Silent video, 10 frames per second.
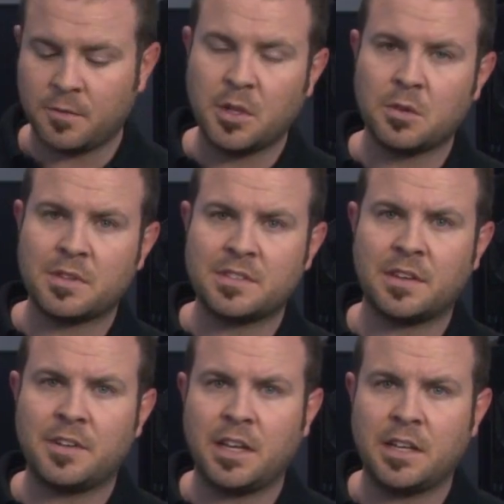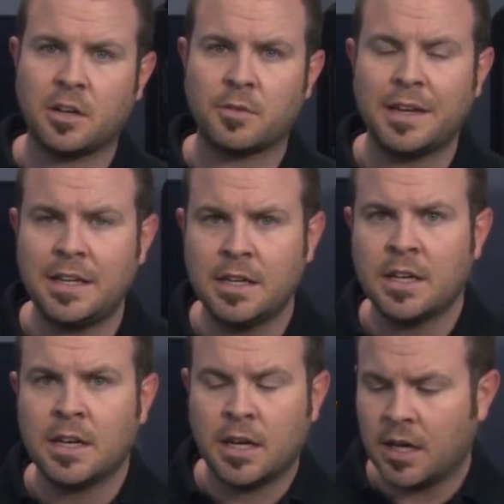familiar with the 780 already,
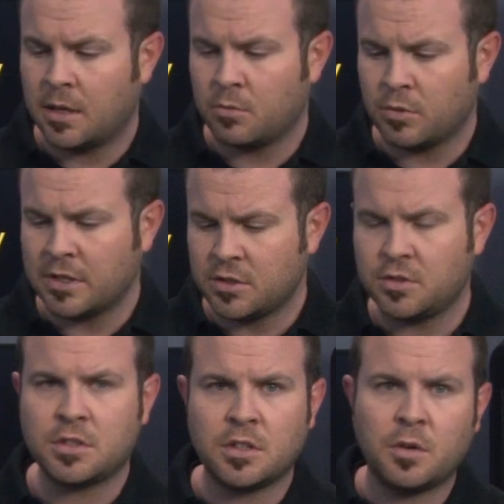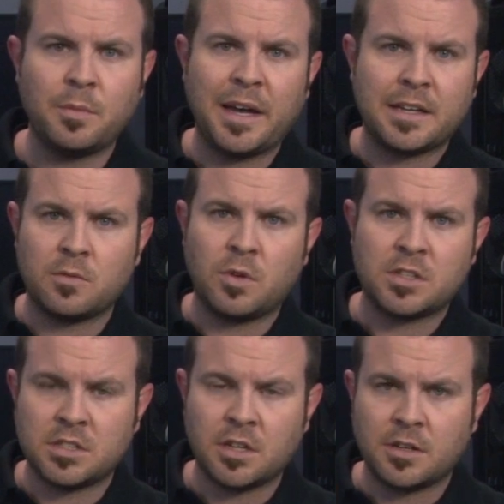um, well you should go back and
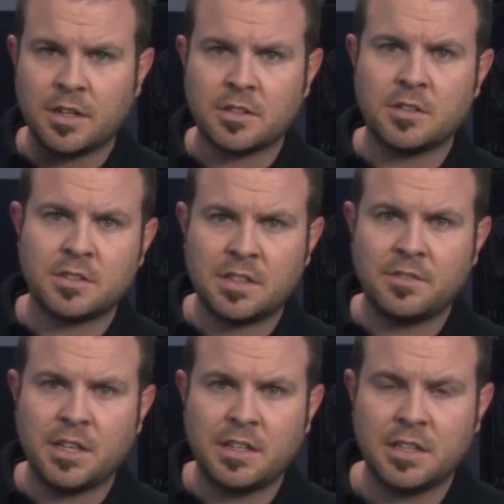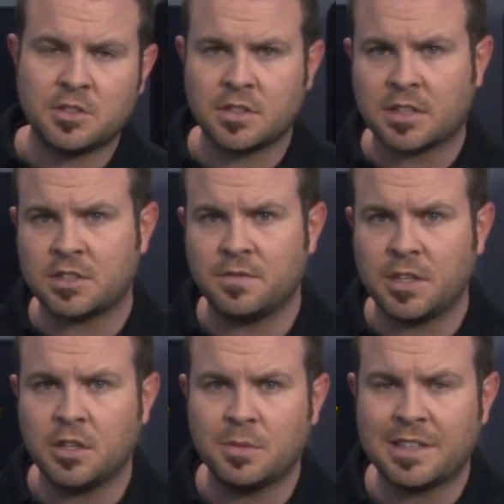watch our other 780 introduction
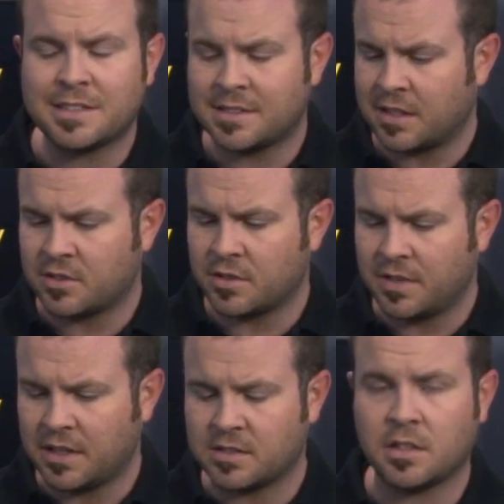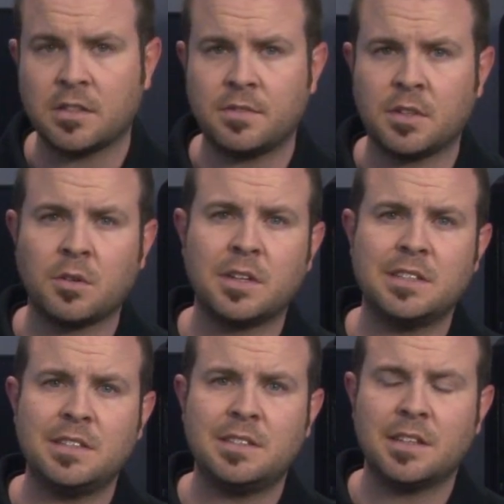video because that sort of has all of the gory
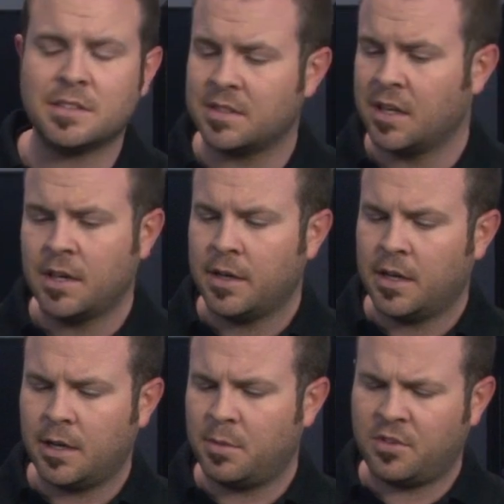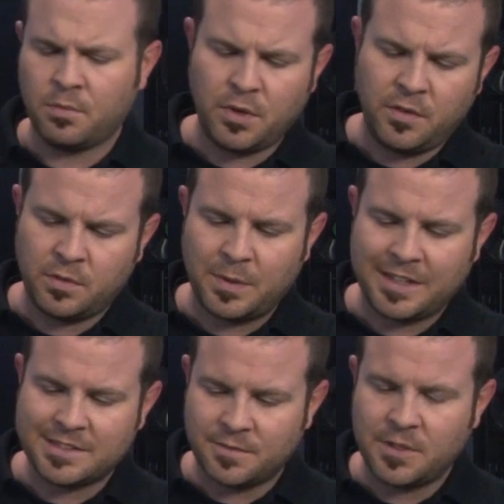details, uh, but some brief
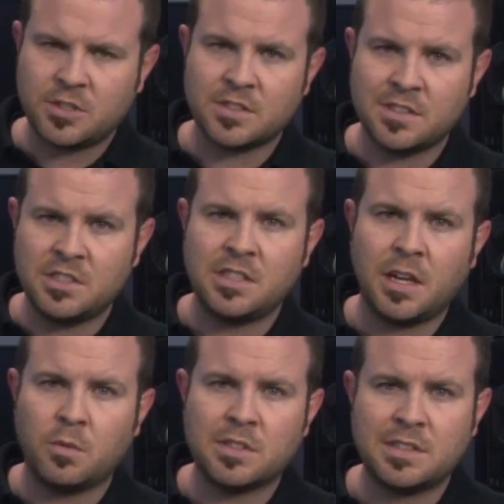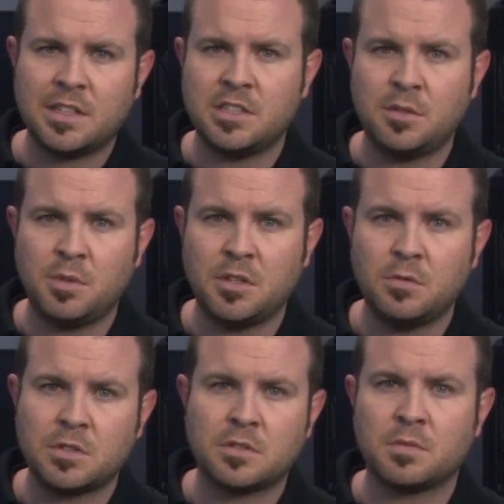specs. It features the GK110 GPU
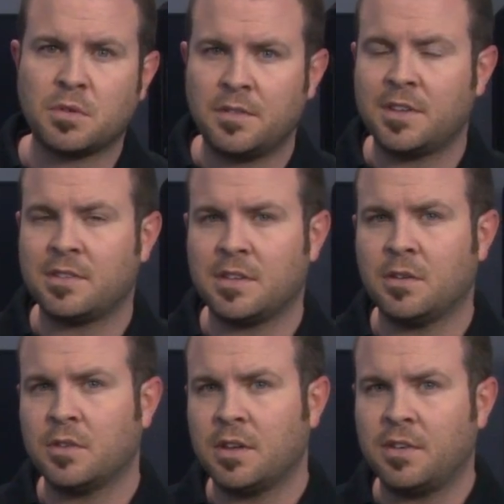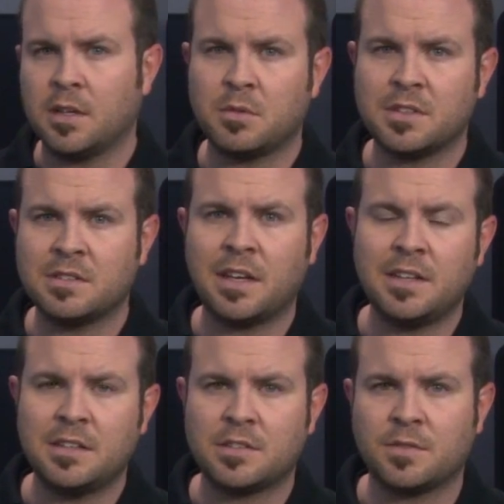which was previously only available in the
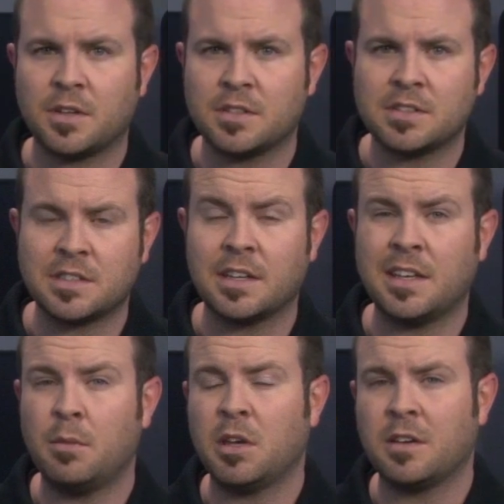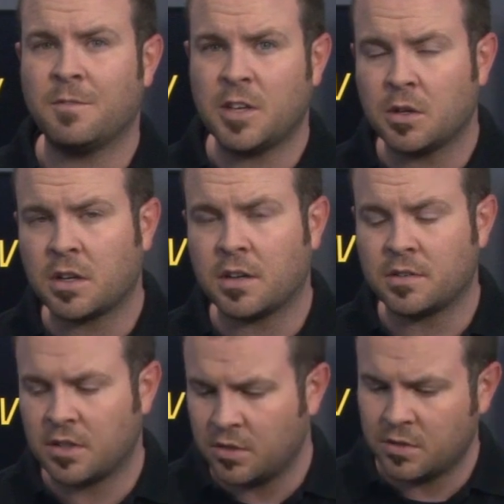Titan as far as uh, gaming video
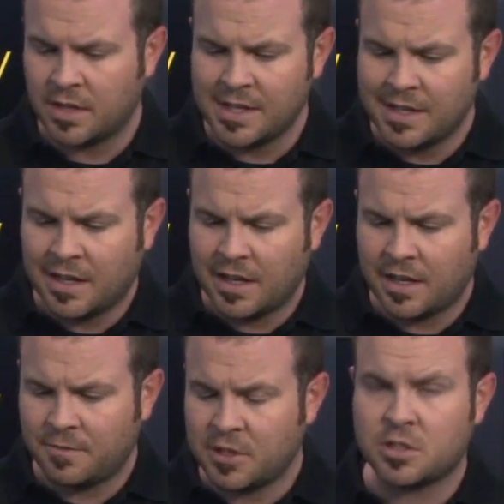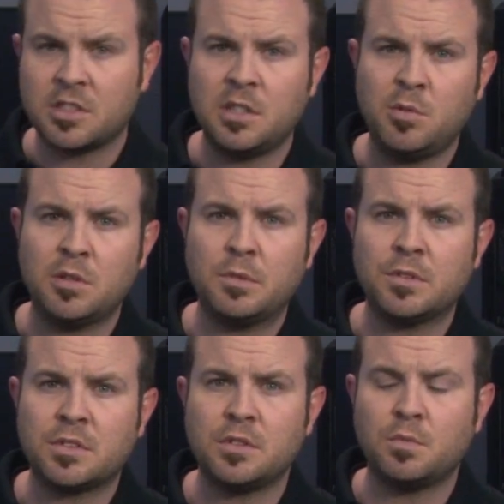cards go. Uh, features GPU
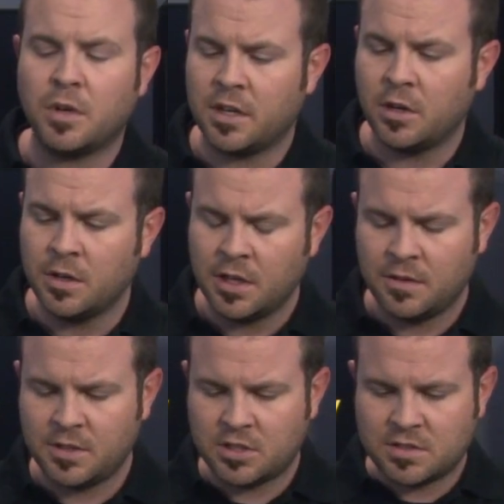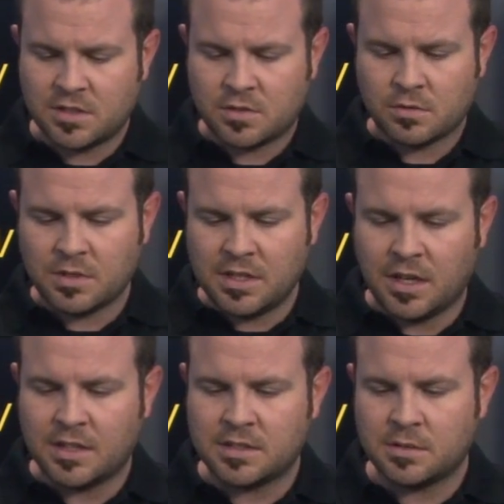Boost 2.0, features this really
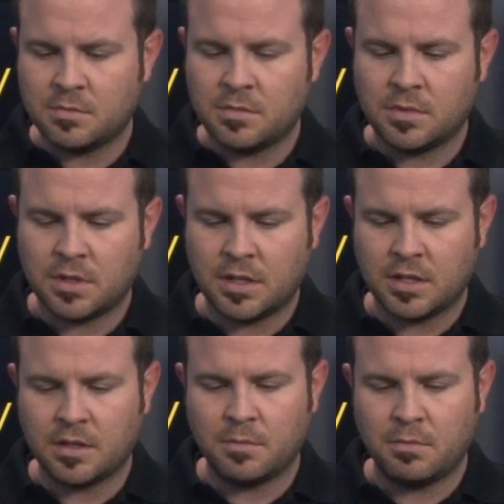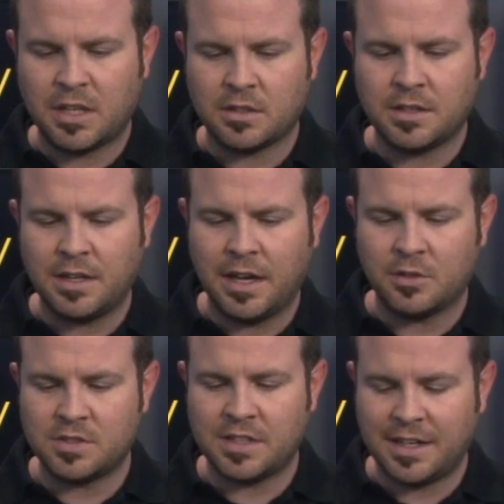awesome uh, metal
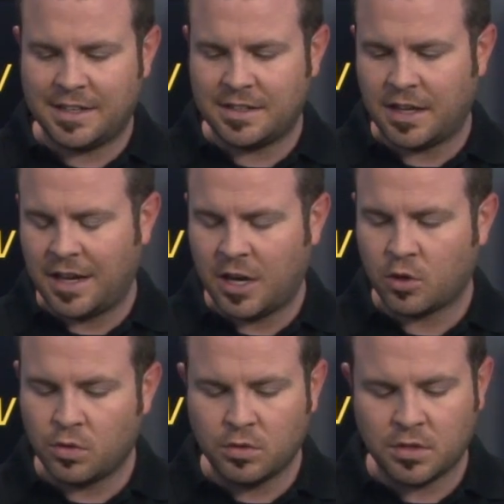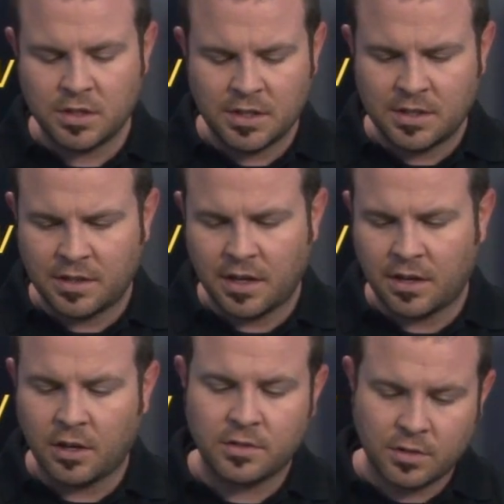housing and air cooler. Uh,
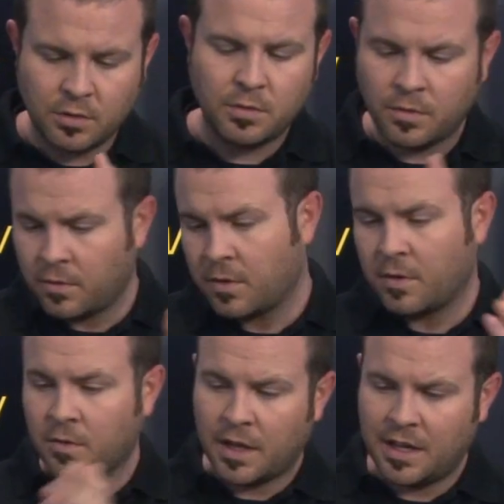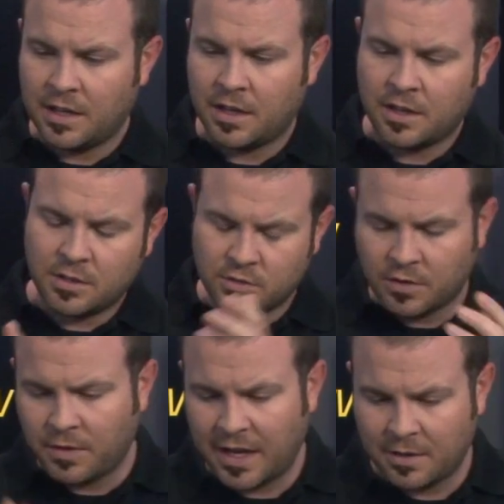also a uh, sort
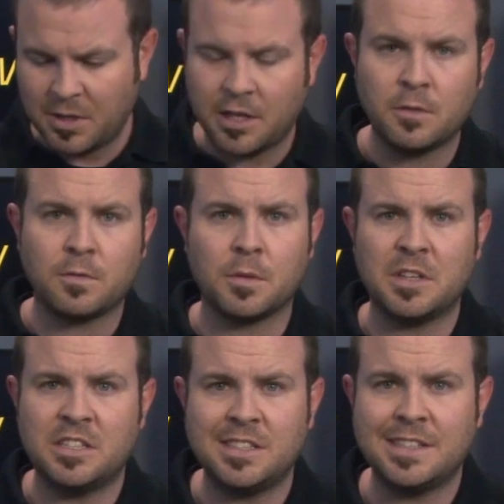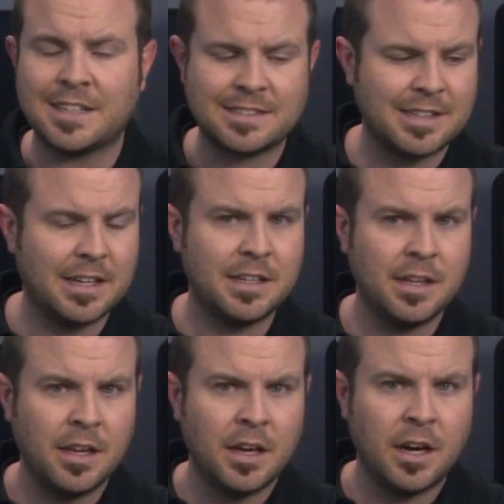of hand-me-down from the GTX Titan.
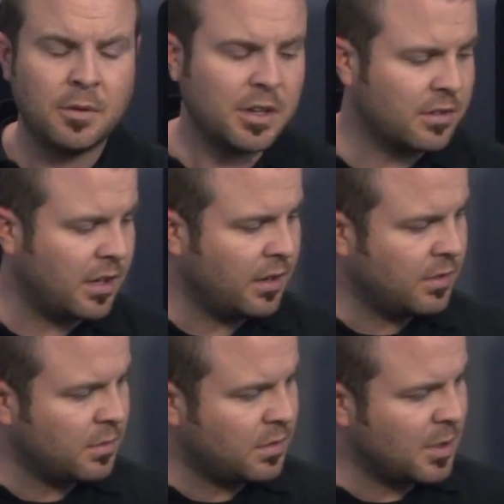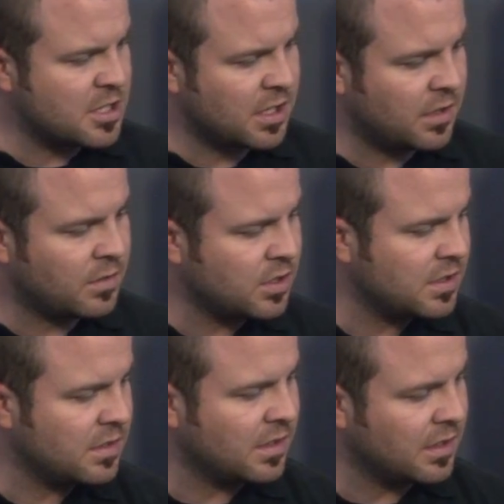Uh, we also have some specialized
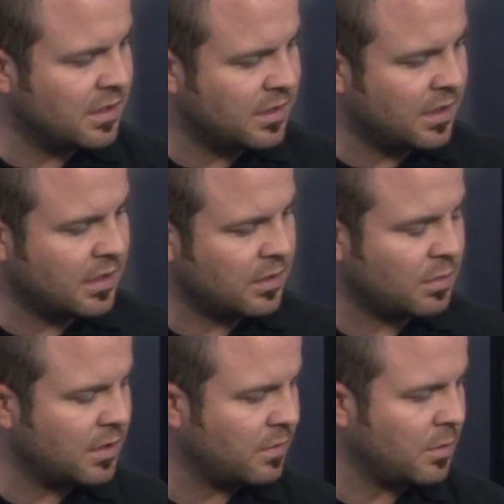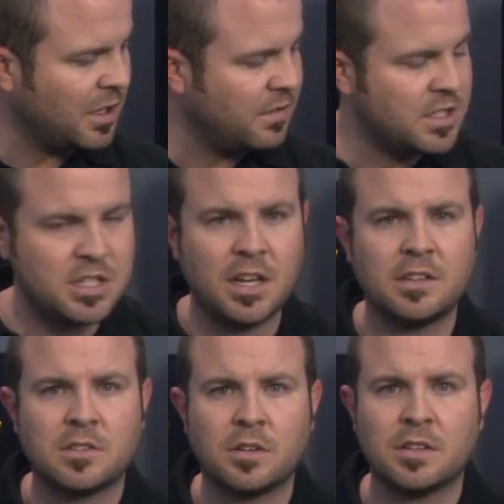versions, at least uh, this one from EVGA
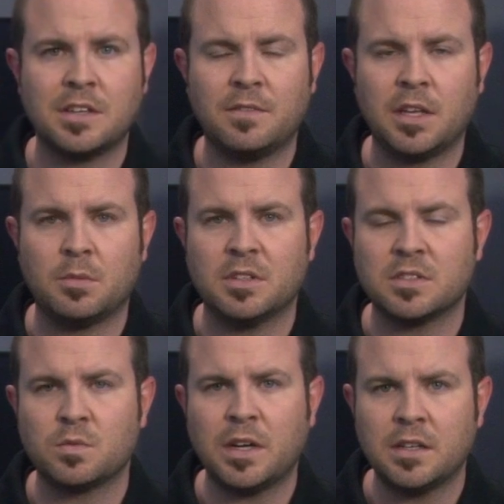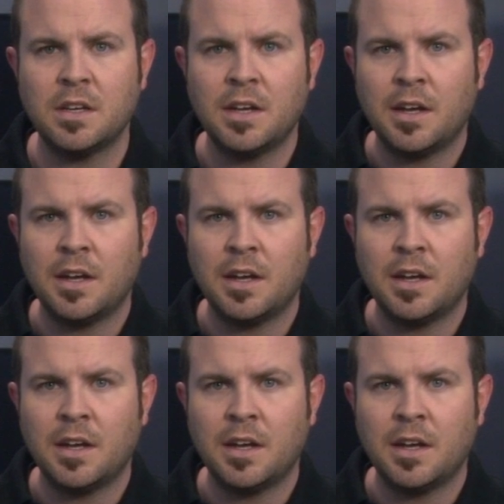is currently available as well.